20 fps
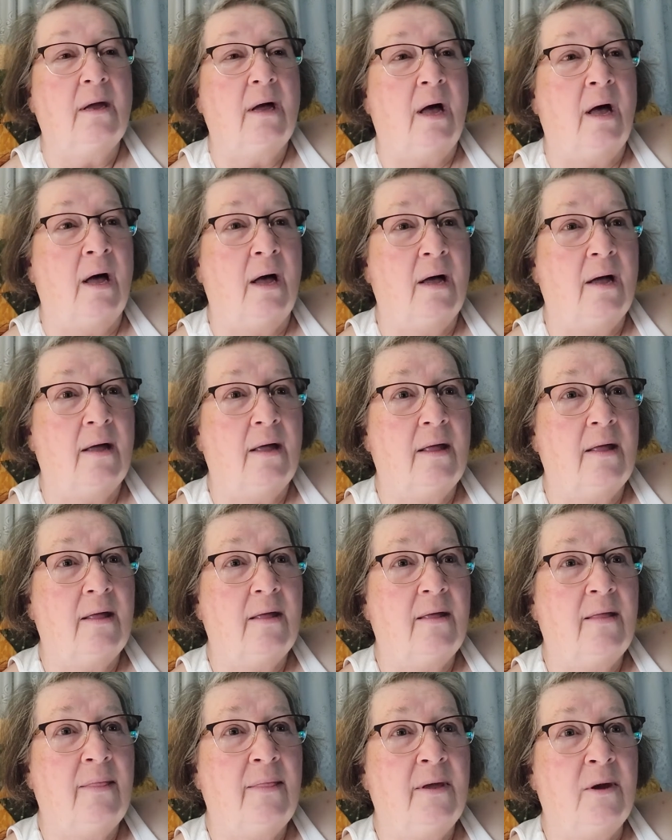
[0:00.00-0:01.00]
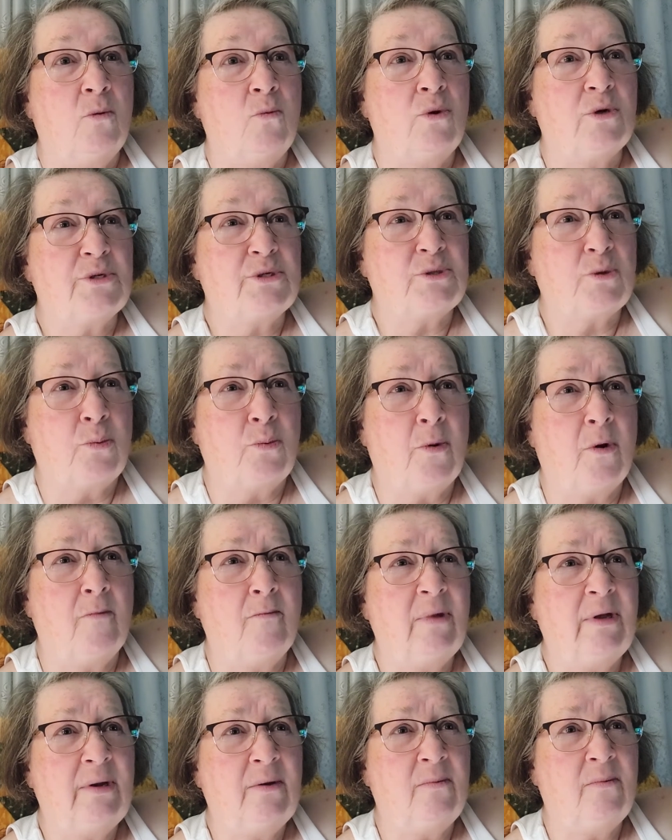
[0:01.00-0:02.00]
there was
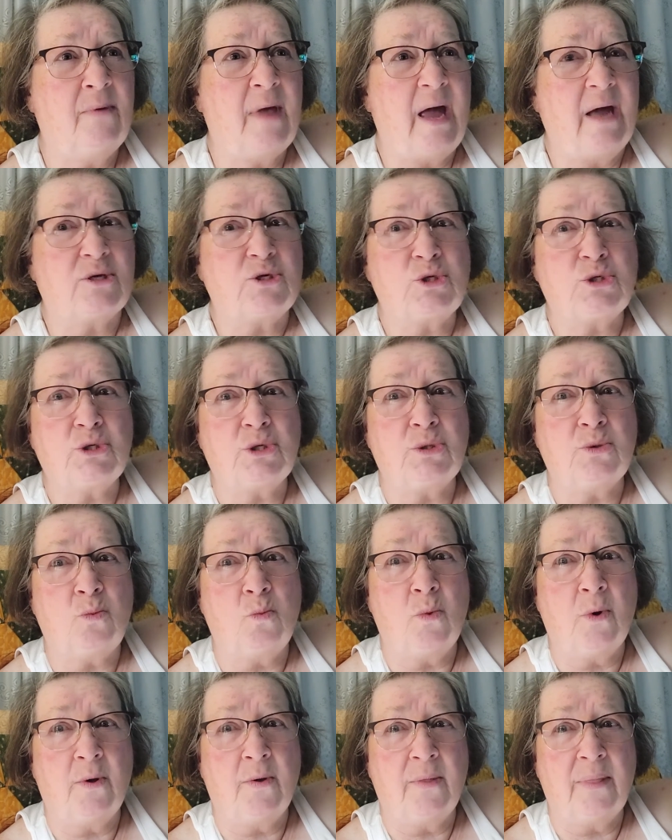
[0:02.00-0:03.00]
affirmative action where